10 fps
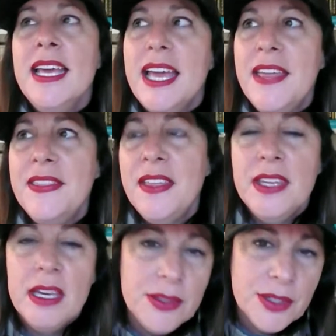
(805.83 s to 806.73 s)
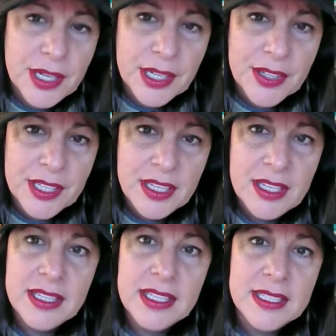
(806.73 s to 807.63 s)
And then the other
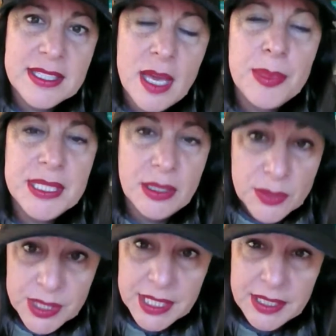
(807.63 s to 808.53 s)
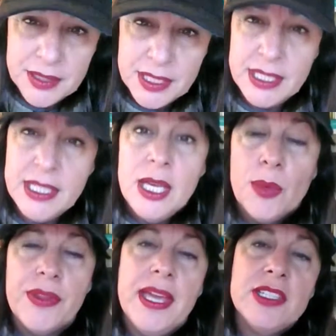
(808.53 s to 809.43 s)
area is up in Del Norte County,
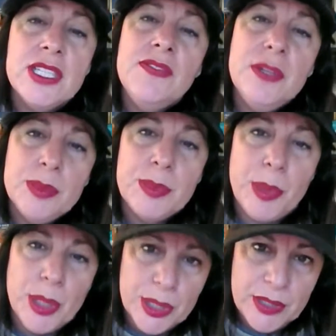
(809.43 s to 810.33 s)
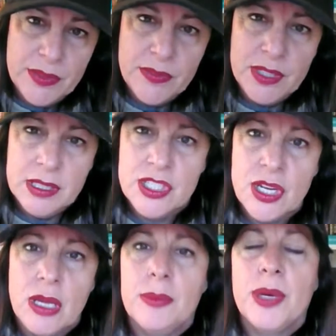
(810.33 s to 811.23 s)
where they actually filmed part of the village
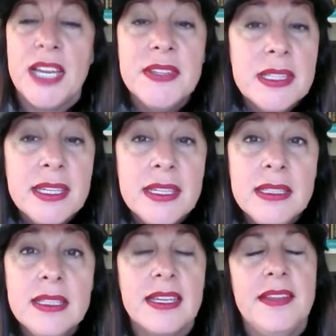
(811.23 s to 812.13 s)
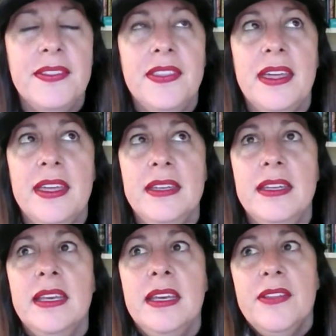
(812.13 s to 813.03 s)
on private land, and
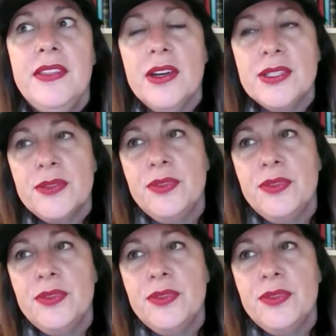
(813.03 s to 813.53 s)
then they also